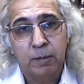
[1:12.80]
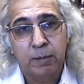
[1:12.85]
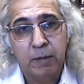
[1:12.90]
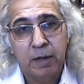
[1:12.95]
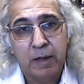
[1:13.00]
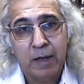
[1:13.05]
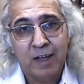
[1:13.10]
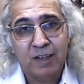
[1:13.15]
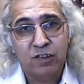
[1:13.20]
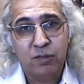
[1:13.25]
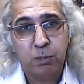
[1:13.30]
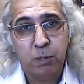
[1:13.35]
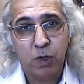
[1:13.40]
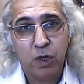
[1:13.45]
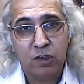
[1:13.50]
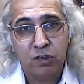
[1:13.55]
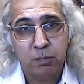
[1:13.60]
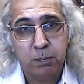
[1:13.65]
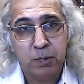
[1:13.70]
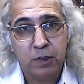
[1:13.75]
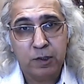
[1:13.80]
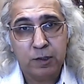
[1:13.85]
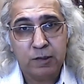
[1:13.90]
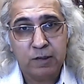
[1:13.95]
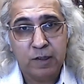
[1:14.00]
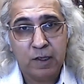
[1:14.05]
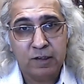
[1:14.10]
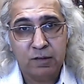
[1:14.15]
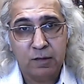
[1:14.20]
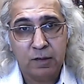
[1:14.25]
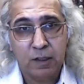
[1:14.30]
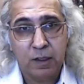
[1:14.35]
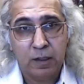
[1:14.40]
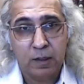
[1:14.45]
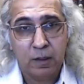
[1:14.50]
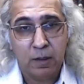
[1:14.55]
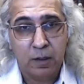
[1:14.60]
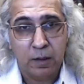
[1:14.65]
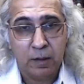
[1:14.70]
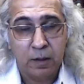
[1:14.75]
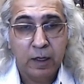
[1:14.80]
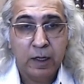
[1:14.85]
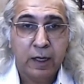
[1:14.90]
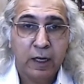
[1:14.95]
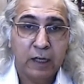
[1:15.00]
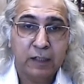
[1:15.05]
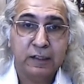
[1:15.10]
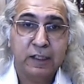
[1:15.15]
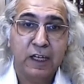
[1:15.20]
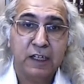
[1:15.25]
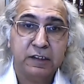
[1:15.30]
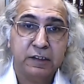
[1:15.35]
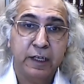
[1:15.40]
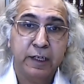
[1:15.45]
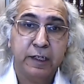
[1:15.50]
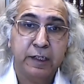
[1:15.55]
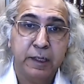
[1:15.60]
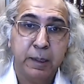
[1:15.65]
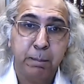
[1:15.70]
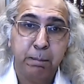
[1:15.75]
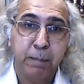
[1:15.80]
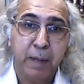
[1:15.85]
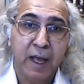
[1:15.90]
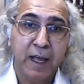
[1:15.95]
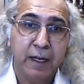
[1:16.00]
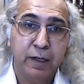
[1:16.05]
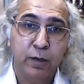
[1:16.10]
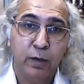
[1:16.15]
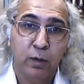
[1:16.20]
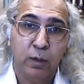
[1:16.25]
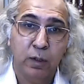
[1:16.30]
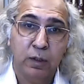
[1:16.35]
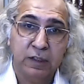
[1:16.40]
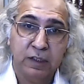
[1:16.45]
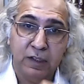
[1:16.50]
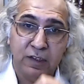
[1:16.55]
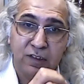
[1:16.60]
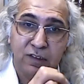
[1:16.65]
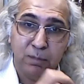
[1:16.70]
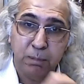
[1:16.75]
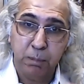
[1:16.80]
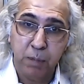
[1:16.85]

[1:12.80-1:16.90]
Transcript: as prosperous as they are, and that they depend on this